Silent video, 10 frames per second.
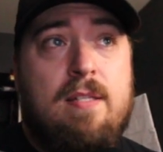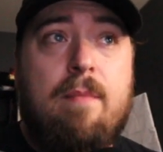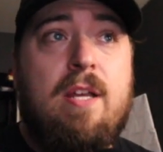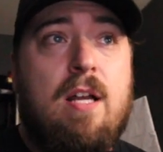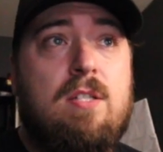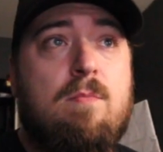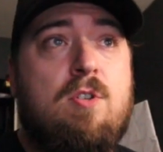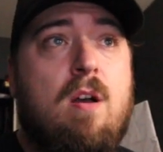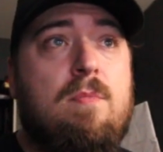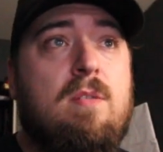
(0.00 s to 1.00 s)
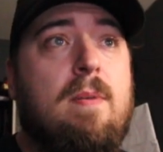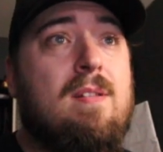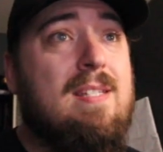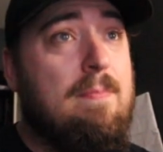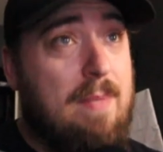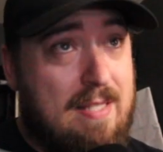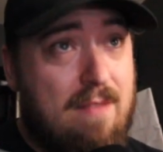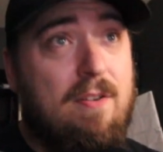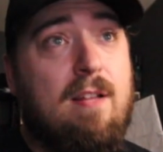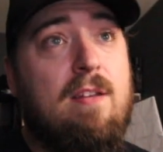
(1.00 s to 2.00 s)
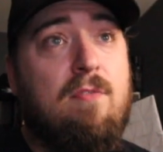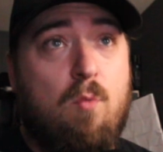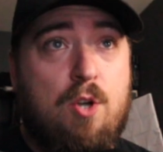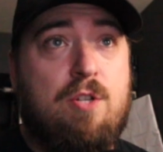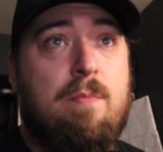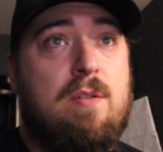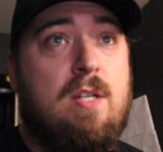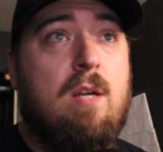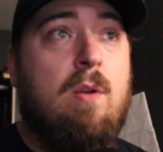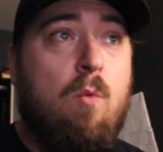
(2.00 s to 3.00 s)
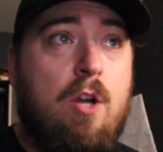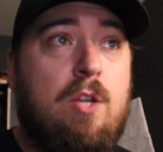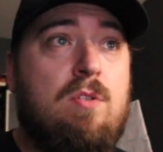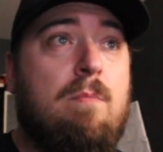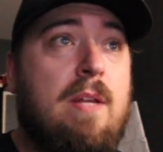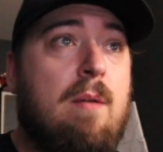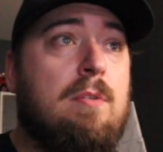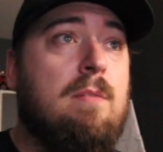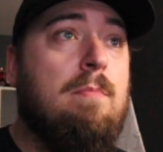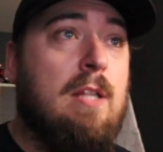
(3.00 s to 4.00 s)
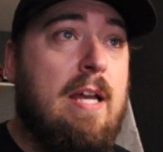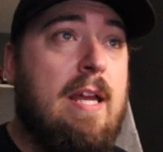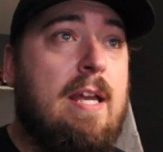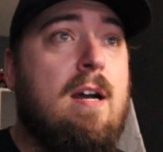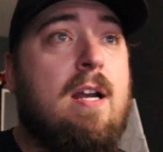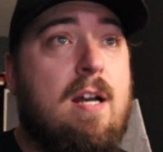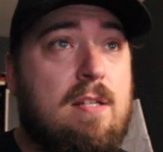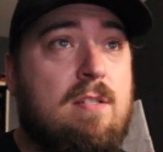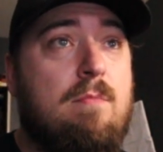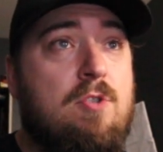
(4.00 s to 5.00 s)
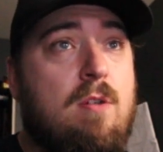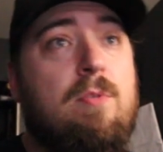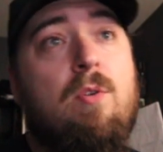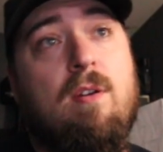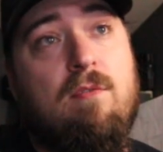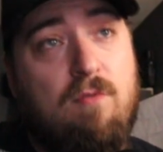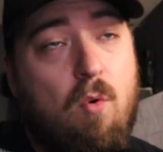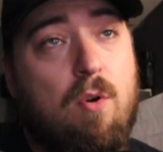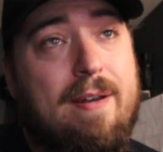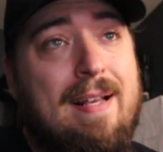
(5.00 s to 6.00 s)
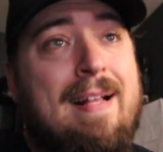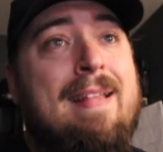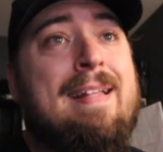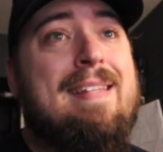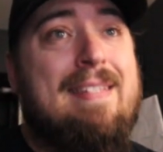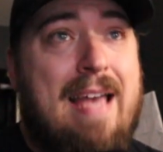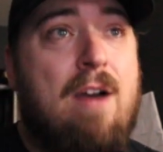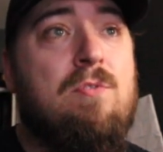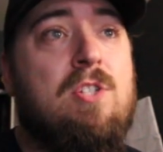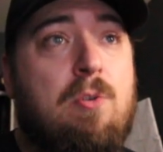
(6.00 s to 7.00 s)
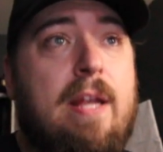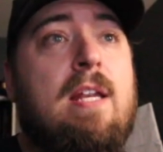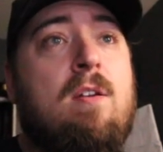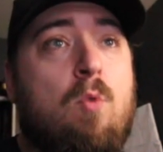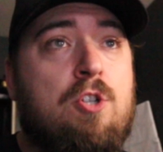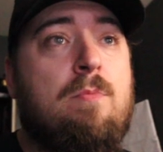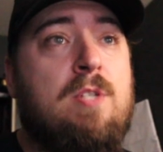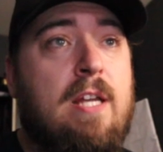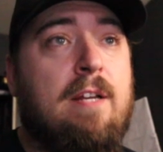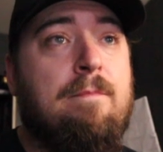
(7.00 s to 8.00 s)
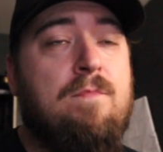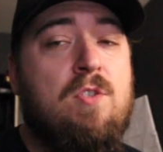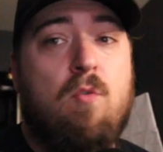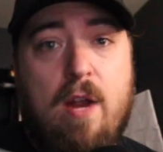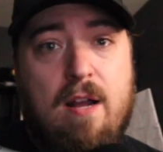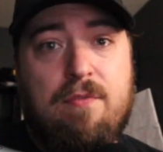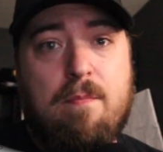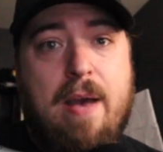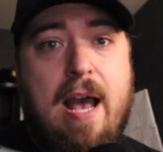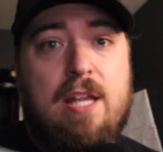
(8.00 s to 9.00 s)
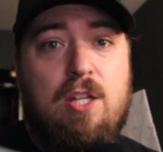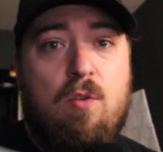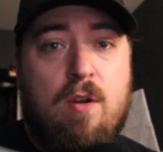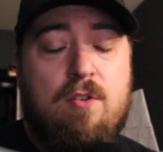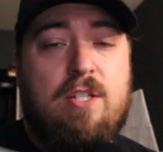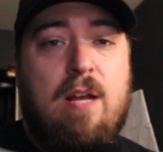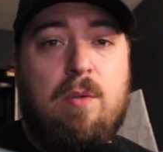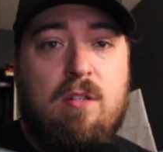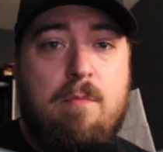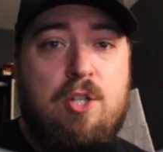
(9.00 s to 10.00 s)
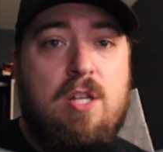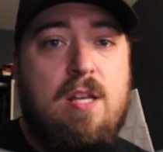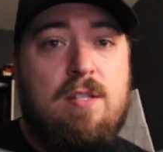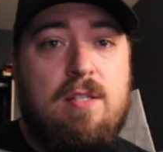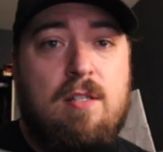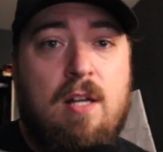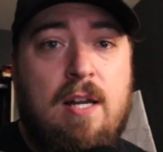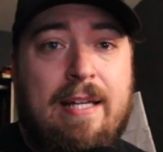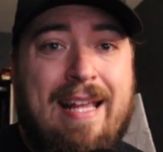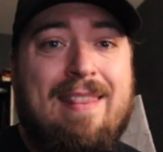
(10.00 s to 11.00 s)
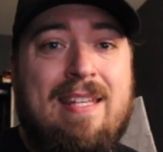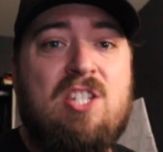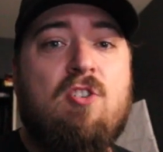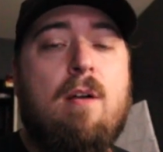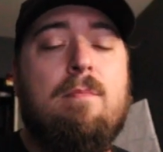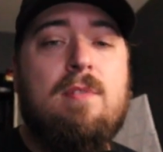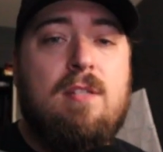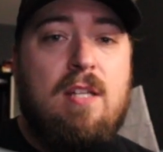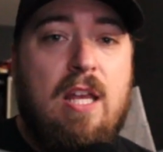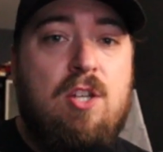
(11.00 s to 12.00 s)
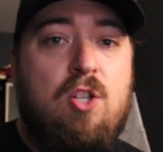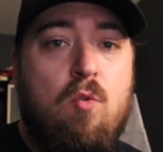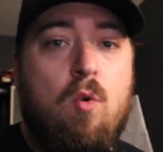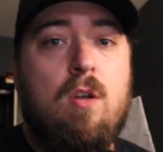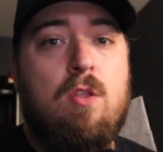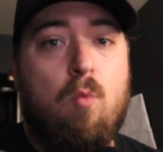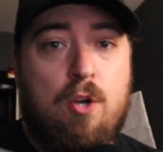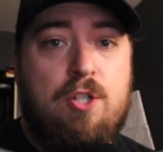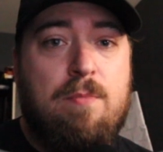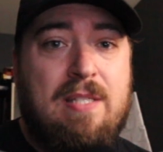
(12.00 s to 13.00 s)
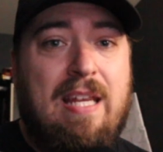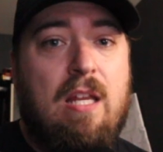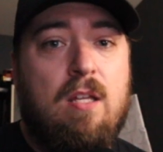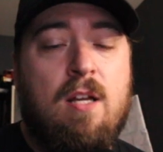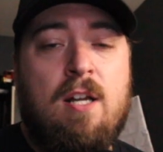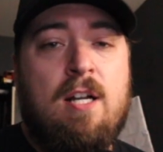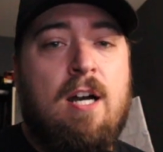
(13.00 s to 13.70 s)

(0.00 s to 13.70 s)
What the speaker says: Semi-custom drums built specifically for worship music. We want you to be able to play a custom drum you can afford that sounds great in a worship setting. So right off the bat, you understand what their mission is. Get these drums into the worship scene,